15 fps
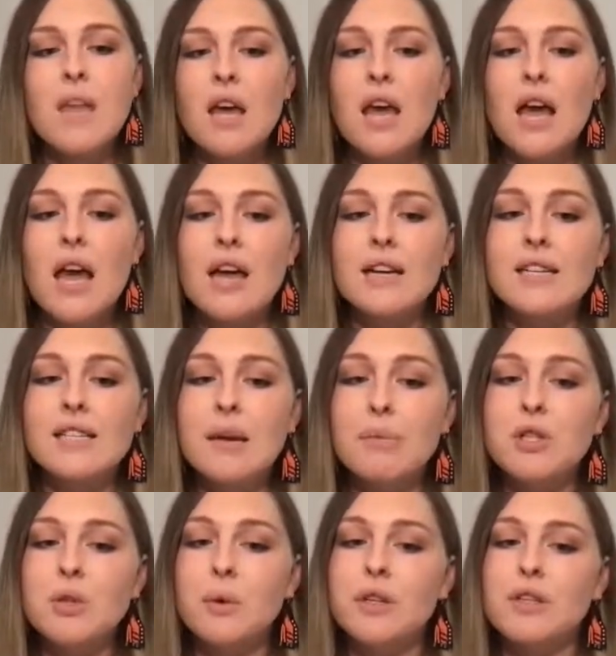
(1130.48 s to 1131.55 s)
In
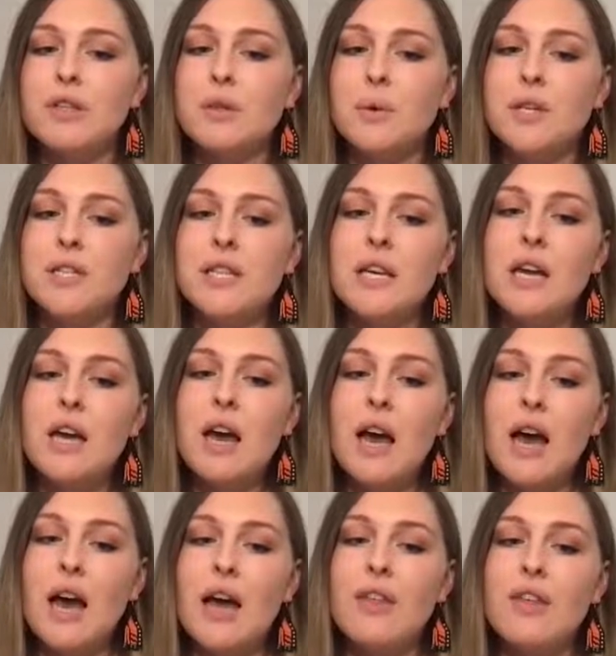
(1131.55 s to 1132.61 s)
December 2020,
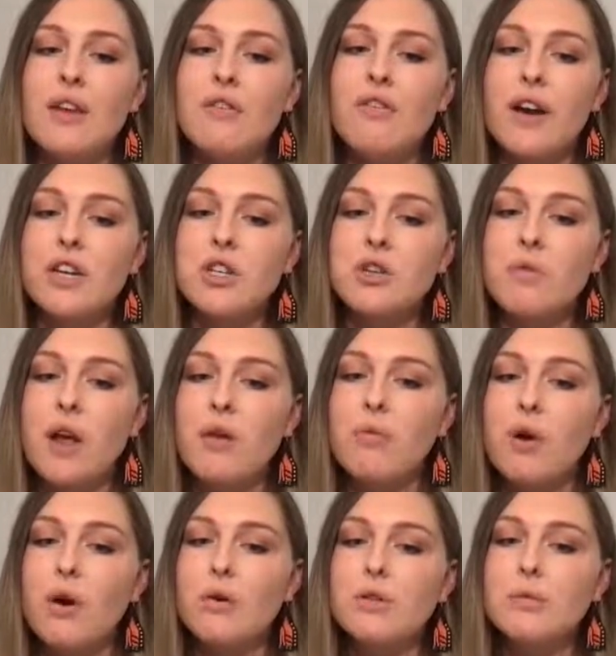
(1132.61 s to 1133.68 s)
the infection rate
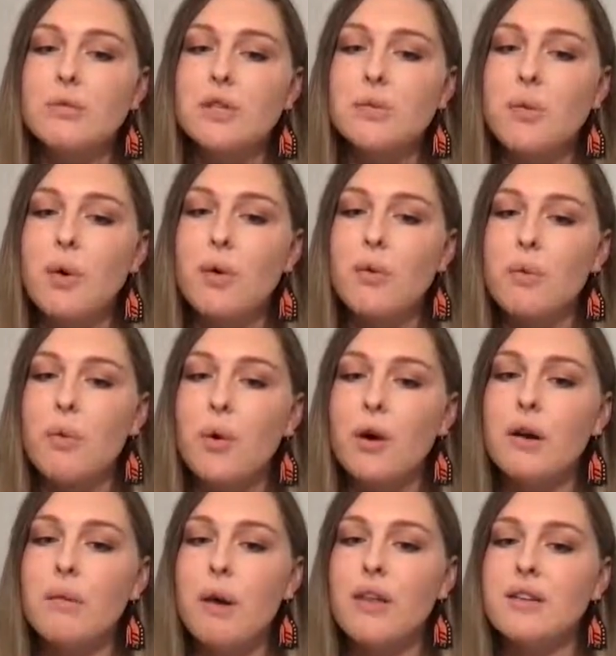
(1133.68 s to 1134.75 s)
rose and was
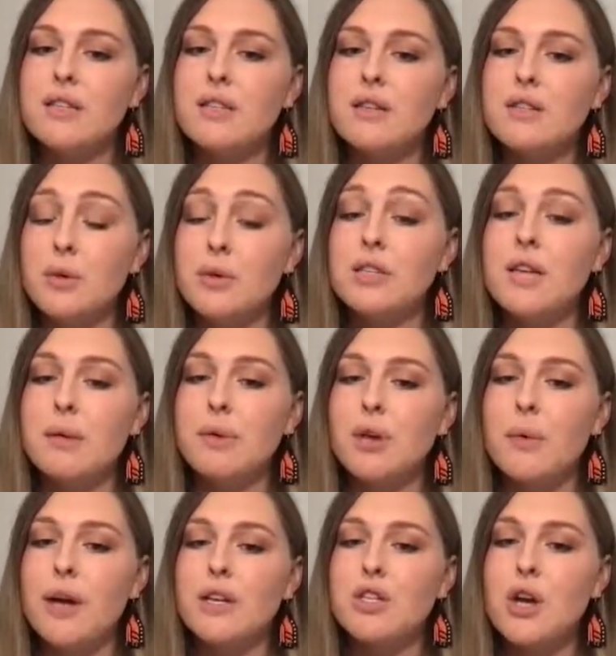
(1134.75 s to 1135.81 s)
reported to the
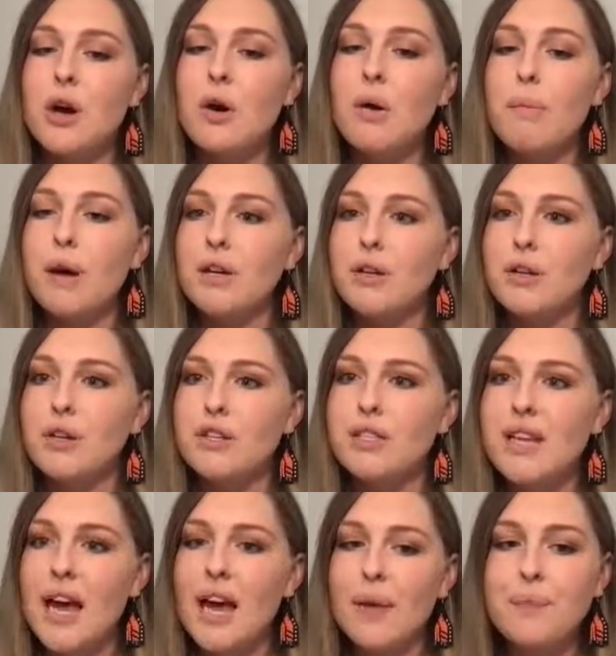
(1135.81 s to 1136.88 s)
WHO by New Year's
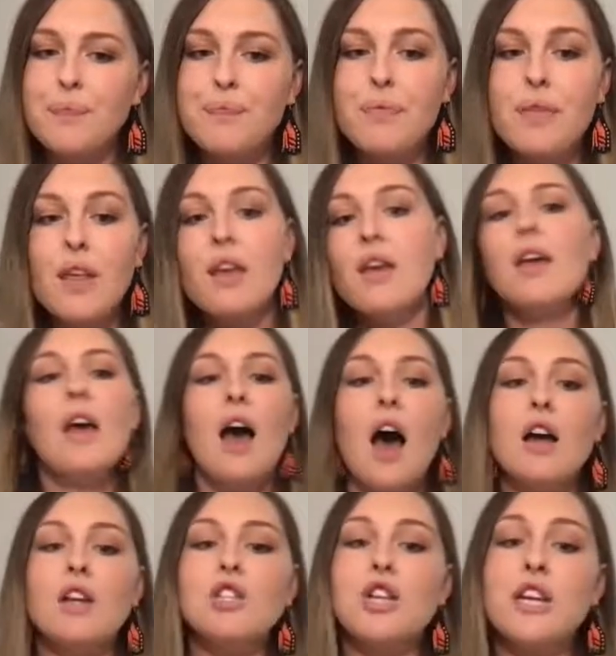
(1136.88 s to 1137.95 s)
Day.
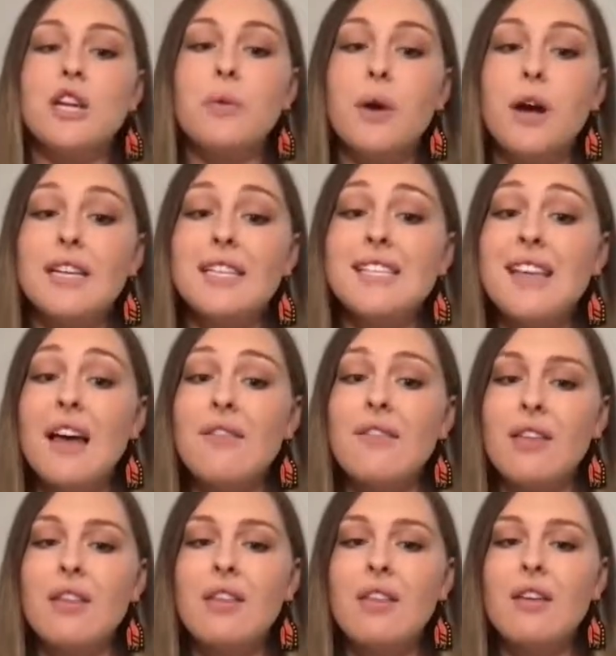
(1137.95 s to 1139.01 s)
On January
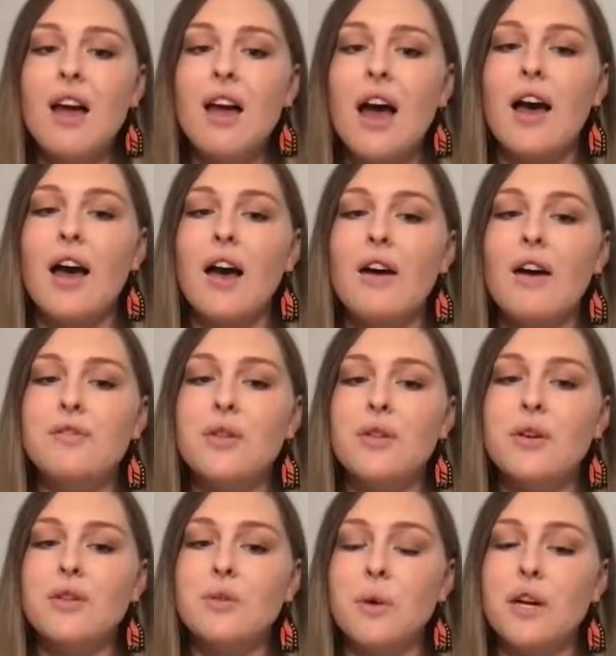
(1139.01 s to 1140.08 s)
7th of
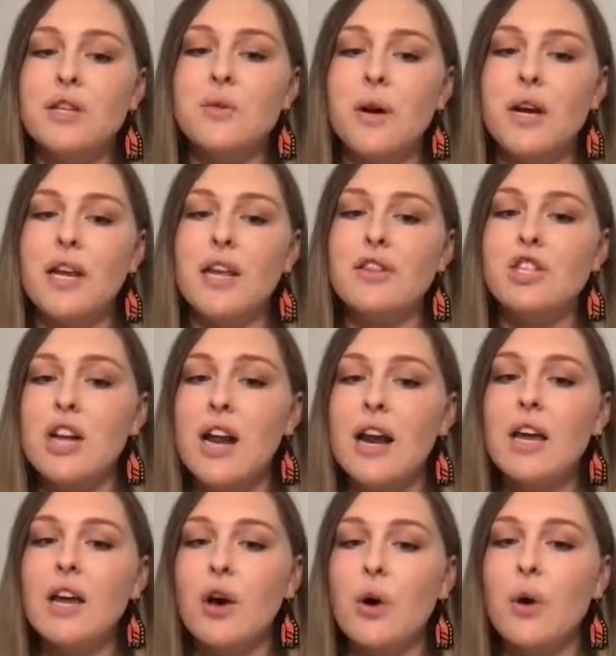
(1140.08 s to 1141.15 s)
2020, the
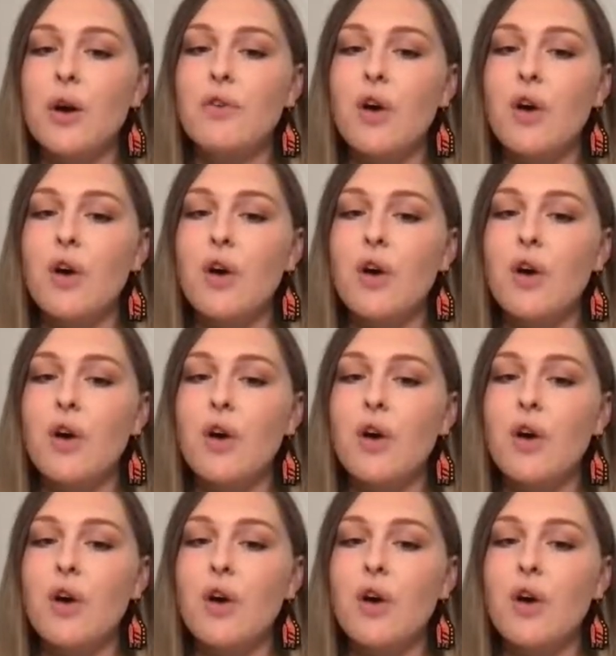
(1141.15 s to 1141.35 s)
genetic code of